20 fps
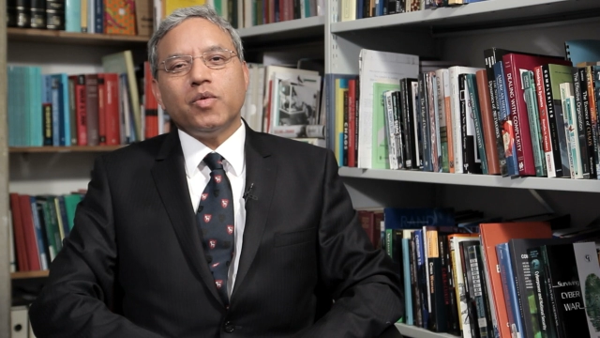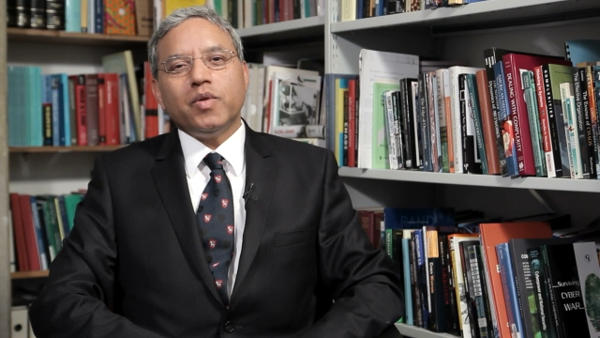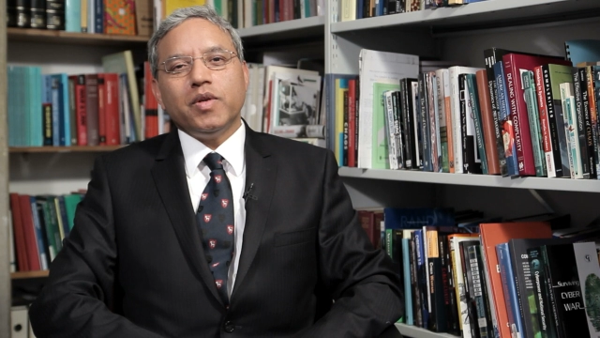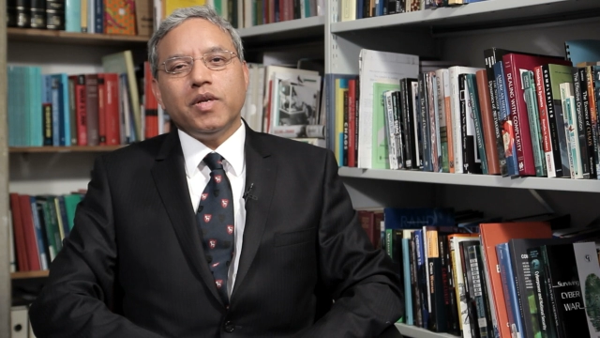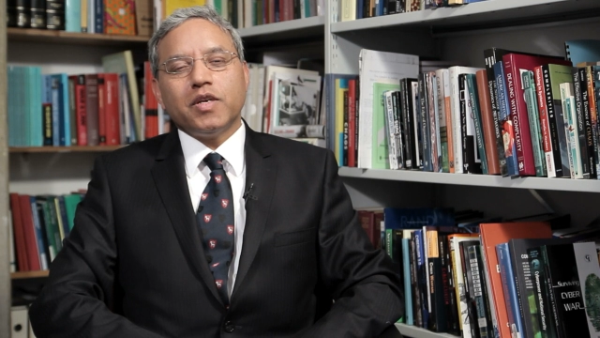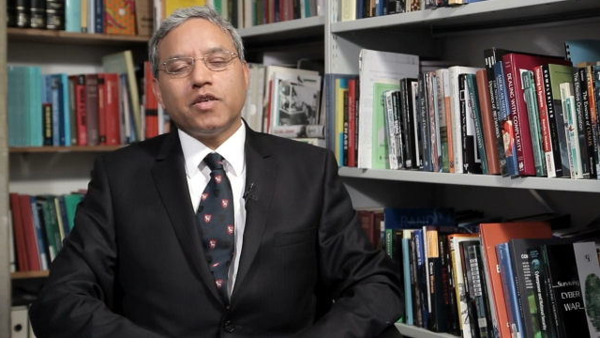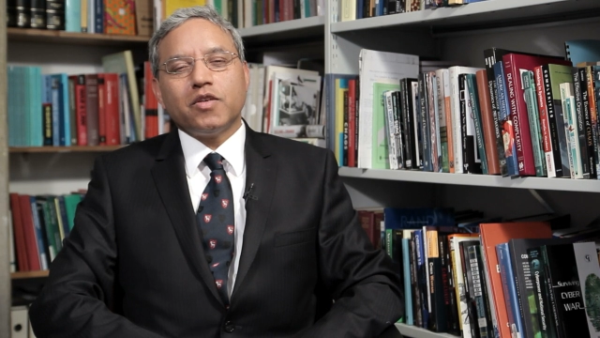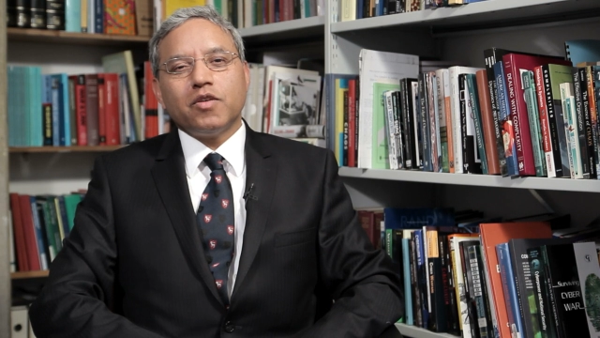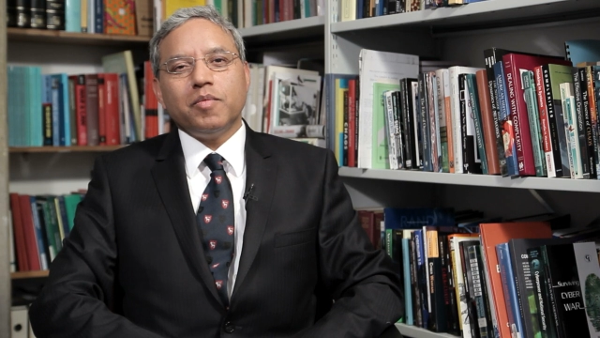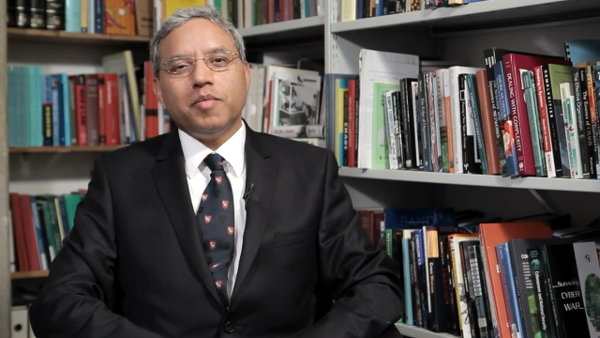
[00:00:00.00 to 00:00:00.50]

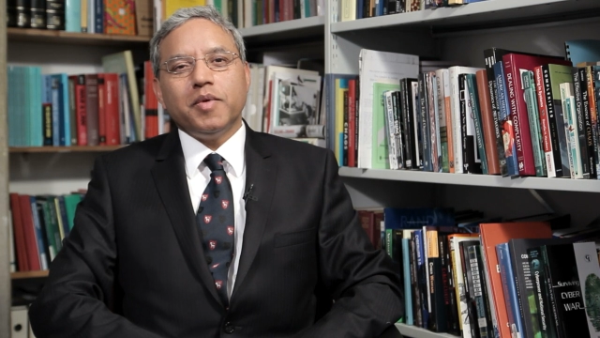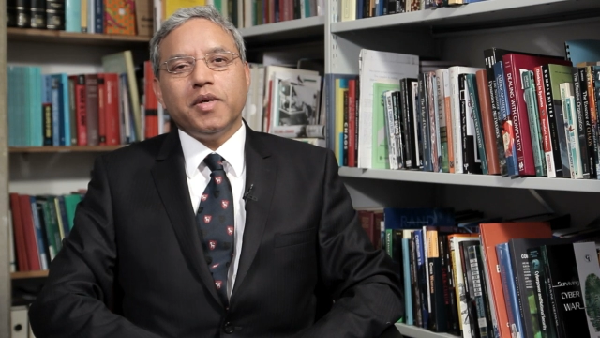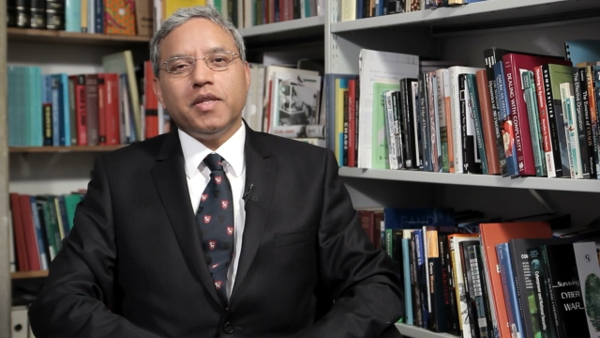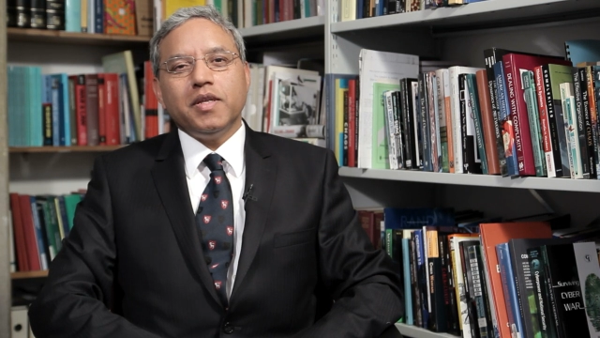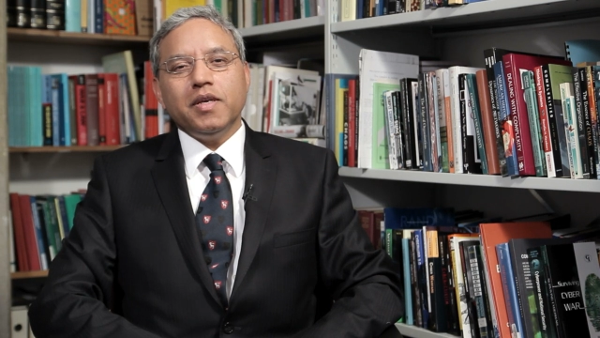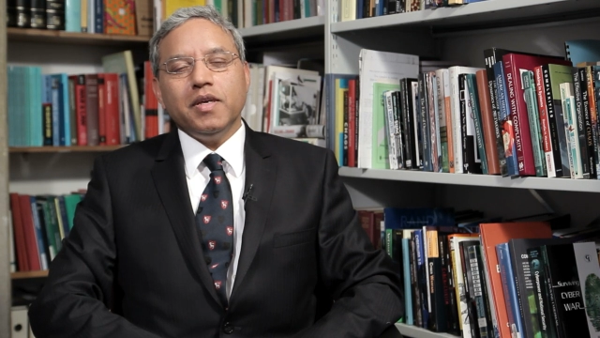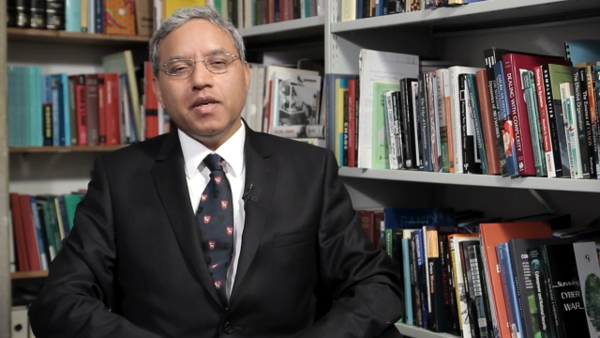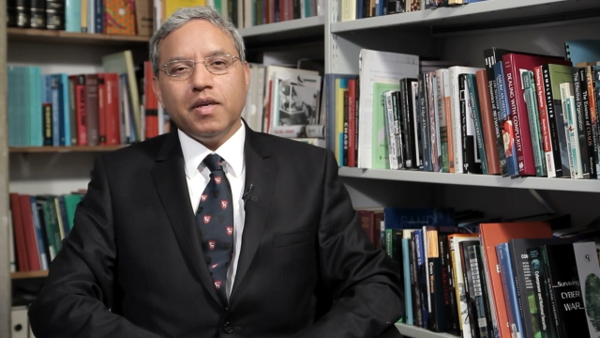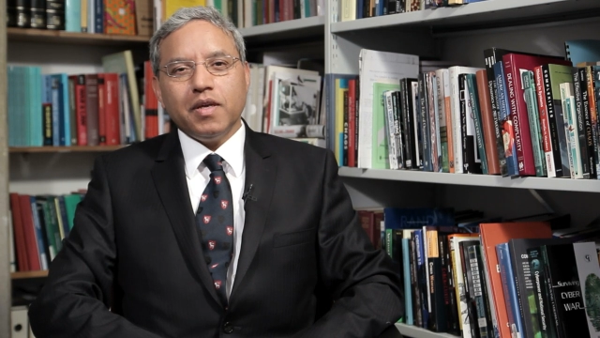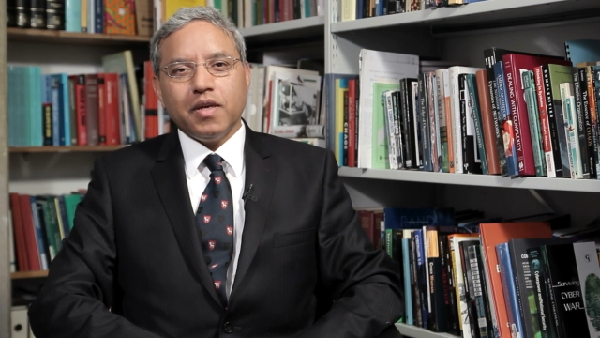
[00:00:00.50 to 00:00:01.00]
Surya
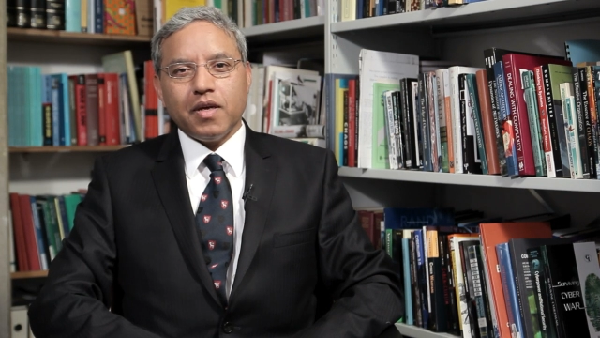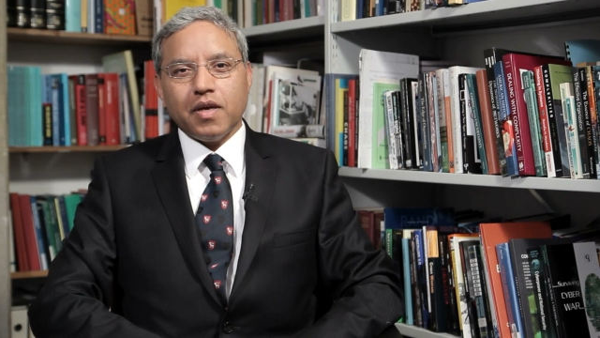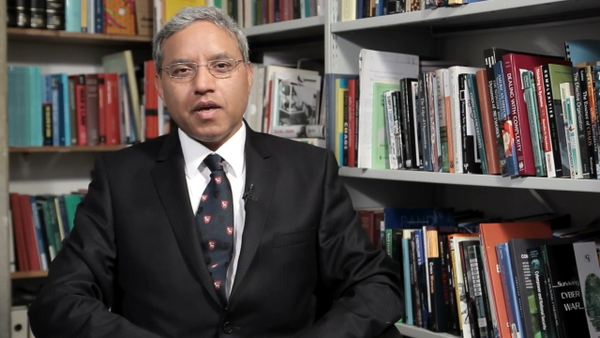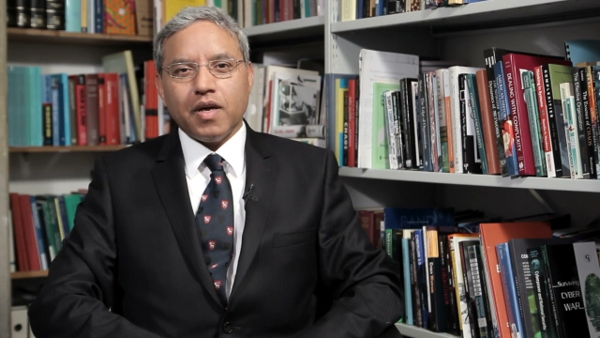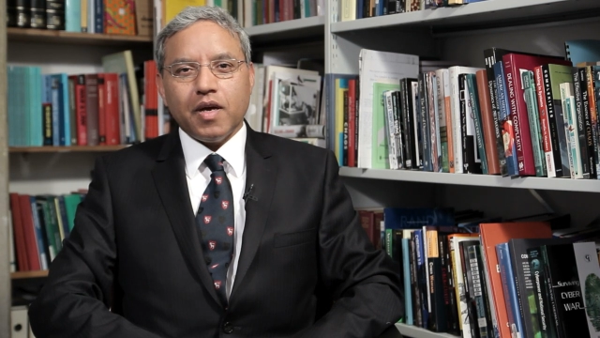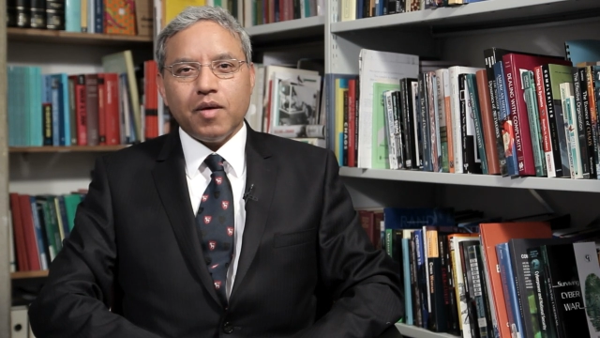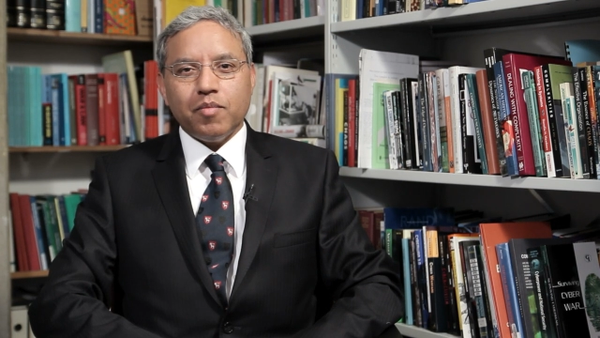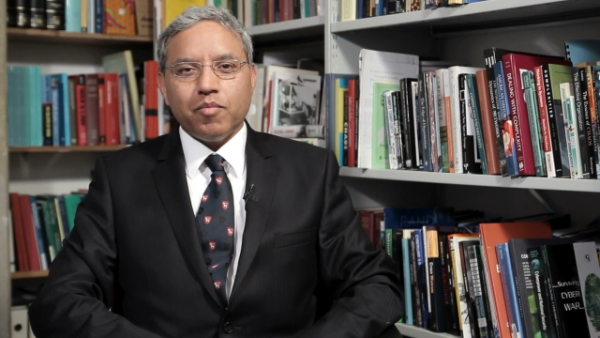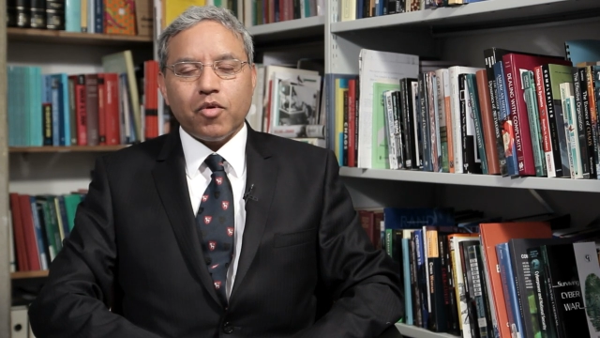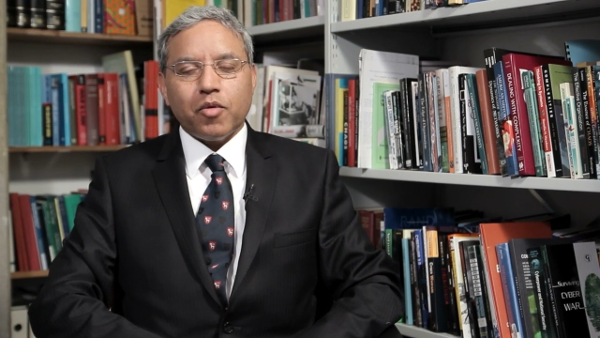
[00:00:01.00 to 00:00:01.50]
Subedi.
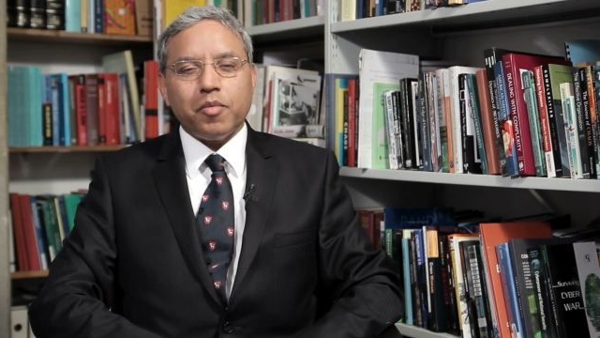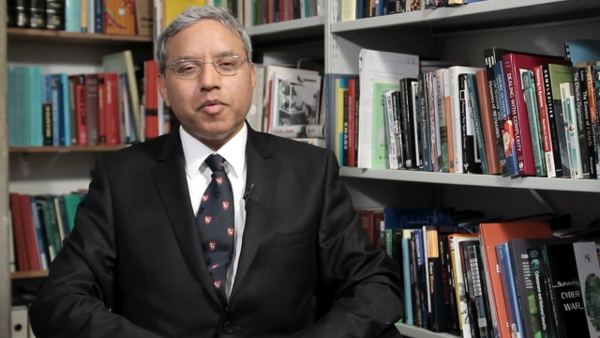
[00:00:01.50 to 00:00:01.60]
I am